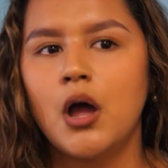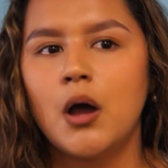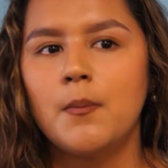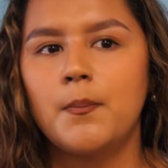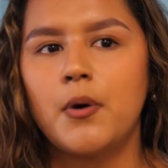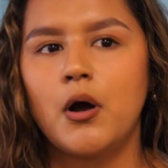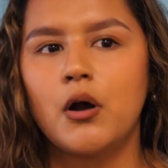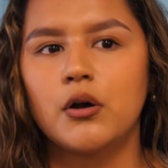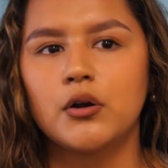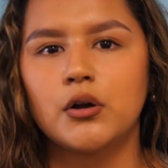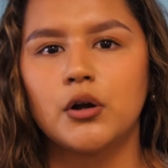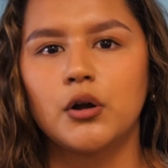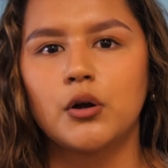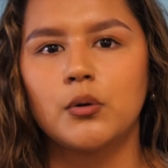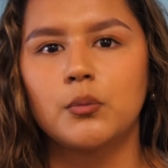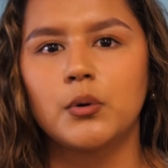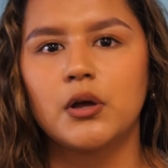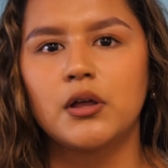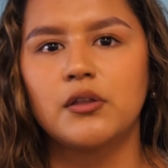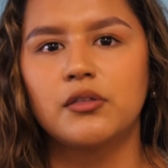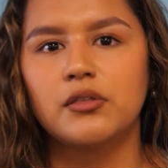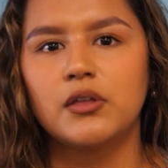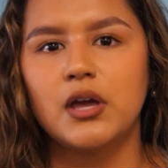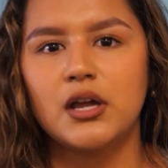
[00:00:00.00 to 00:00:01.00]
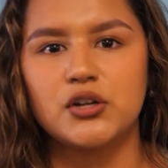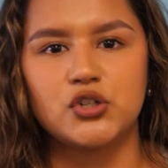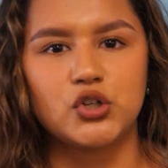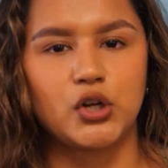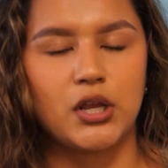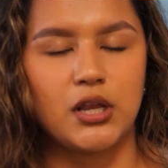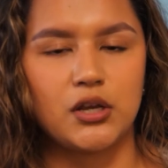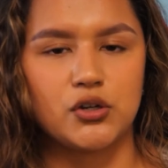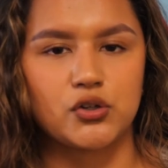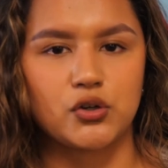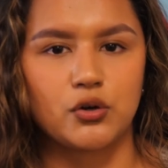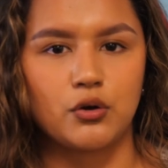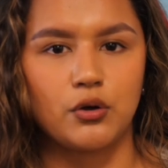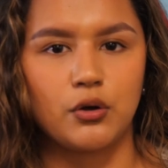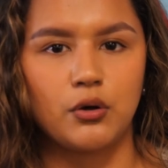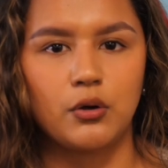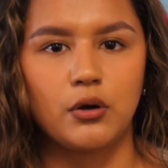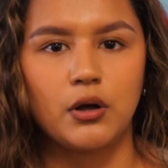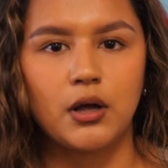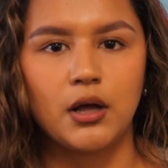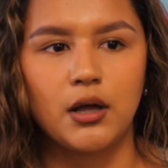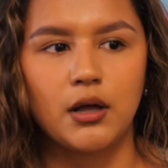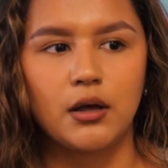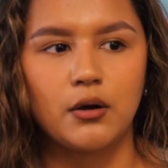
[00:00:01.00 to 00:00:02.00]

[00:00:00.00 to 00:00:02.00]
partner with educational